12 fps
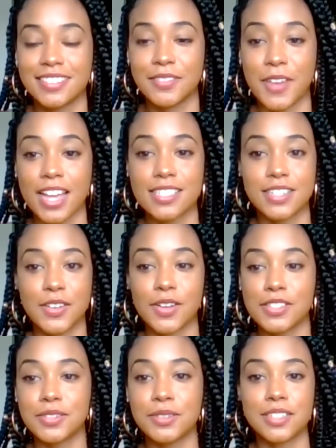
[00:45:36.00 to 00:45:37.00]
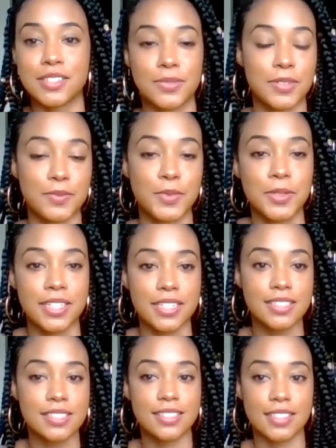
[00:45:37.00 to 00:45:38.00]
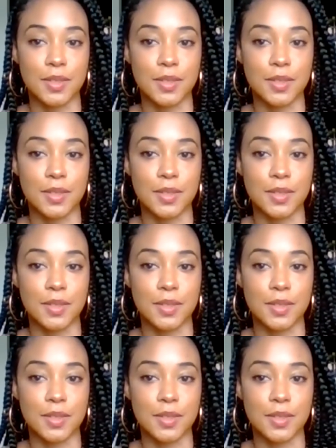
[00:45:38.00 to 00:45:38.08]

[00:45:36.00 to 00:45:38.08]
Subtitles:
Fasting also gets rid of mucus in the